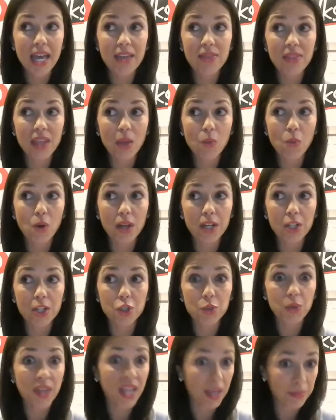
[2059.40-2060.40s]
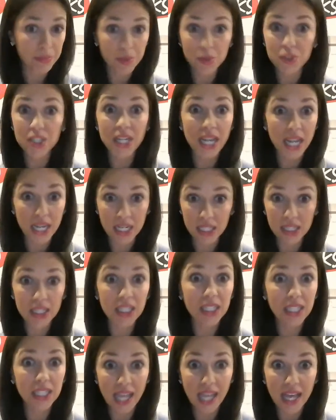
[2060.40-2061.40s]
and they wanted to amputate
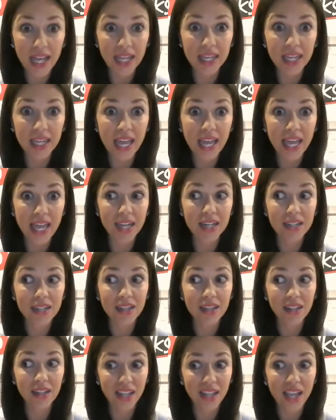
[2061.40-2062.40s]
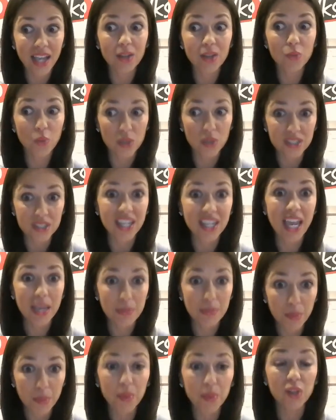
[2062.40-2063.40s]
the leg and the leg was
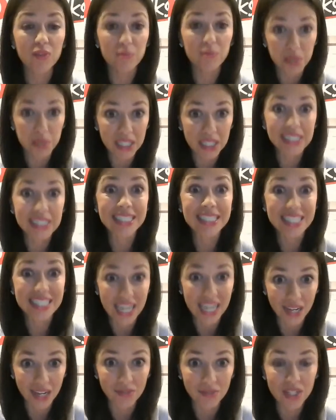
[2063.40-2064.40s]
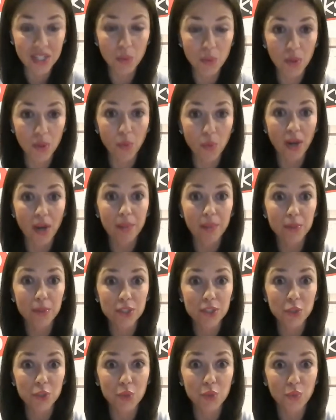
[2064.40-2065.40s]
capable of being saved. And we were able
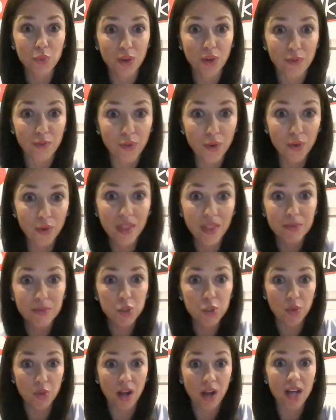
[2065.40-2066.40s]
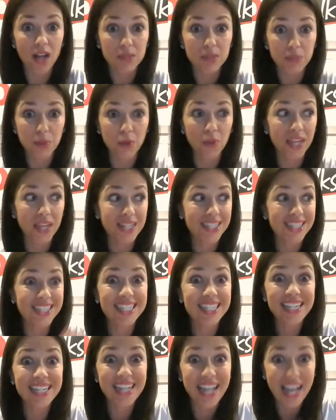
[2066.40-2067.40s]
to refer them to a hospital that
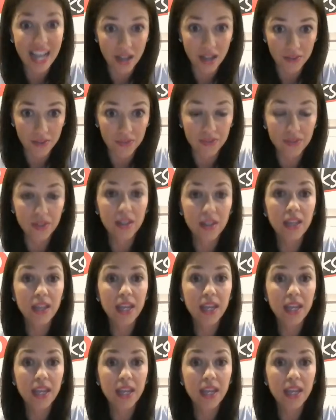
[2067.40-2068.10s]
did have